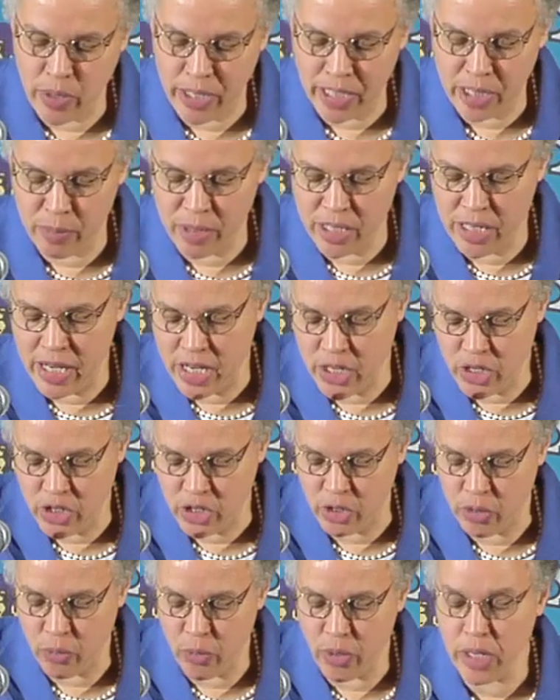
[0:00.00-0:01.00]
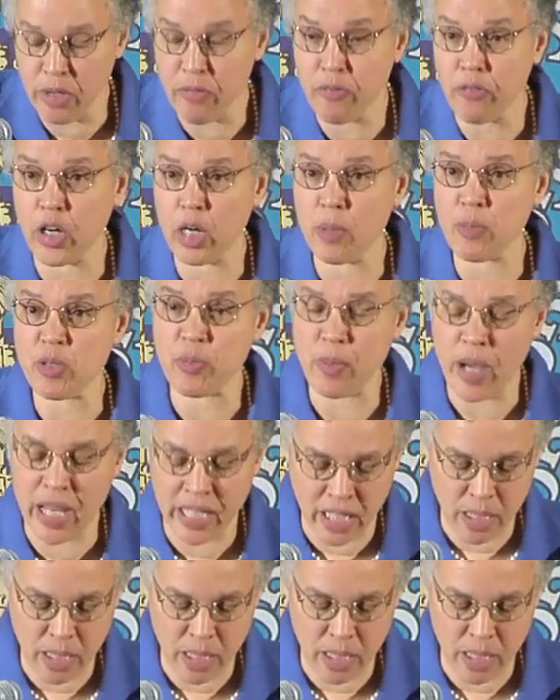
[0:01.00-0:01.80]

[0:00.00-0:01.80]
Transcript: recommendation reaffirms my